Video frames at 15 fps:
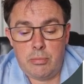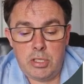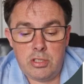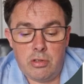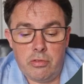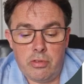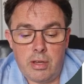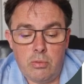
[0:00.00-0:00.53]

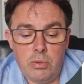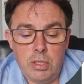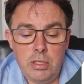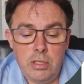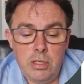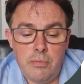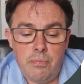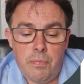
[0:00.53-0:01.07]
on that
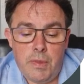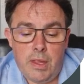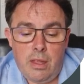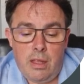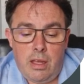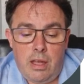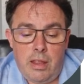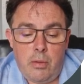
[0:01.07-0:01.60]
one.
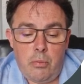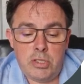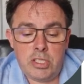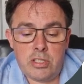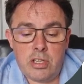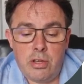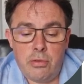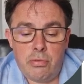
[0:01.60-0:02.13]
And then we just
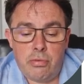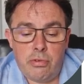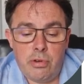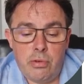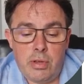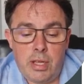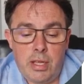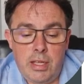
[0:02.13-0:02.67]
go through
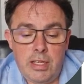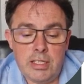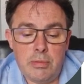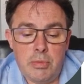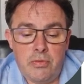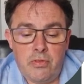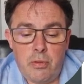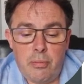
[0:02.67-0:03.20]
here some
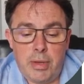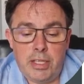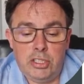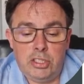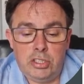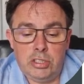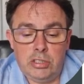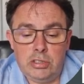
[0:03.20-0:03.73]

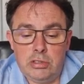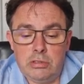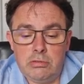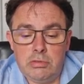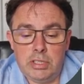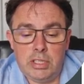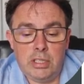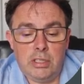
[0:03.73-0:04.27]
information
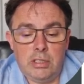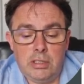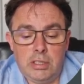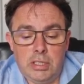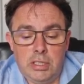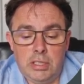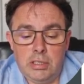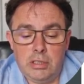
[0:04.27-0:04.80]

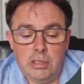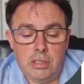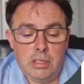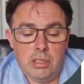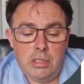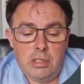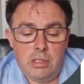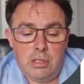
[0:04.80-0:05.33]
regarding the